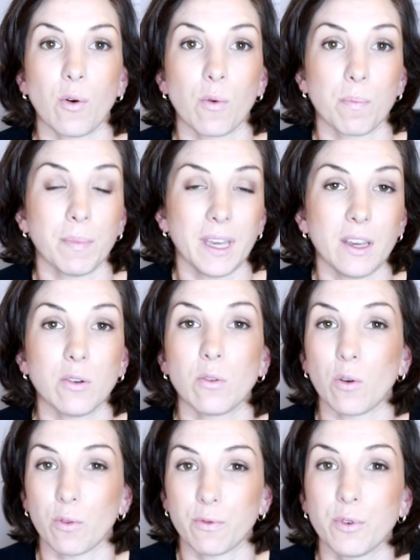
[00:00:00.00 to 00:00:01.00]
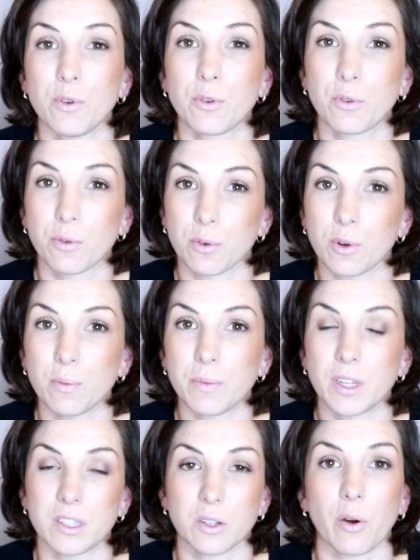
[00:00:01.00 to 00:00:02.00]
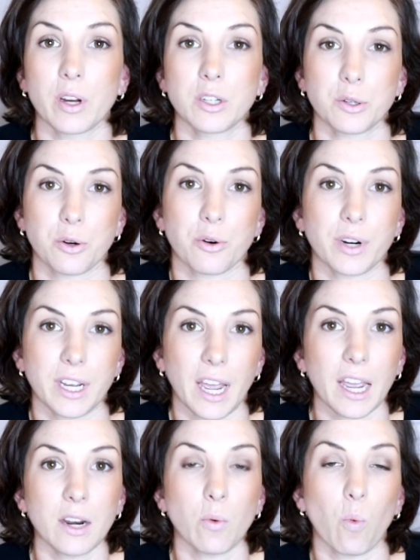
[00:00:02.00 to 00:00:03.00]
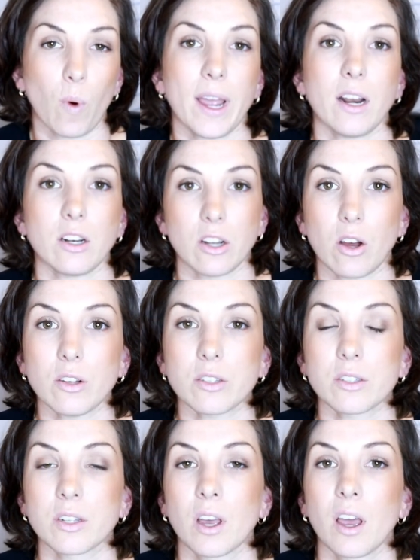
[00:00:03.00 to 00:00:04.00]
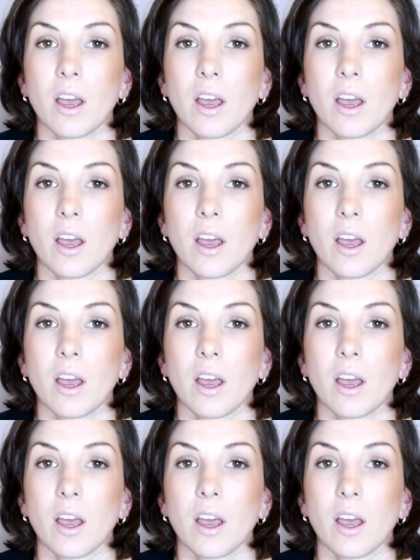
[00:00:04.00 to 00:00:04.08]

or meal or food group that's going to create weight loss.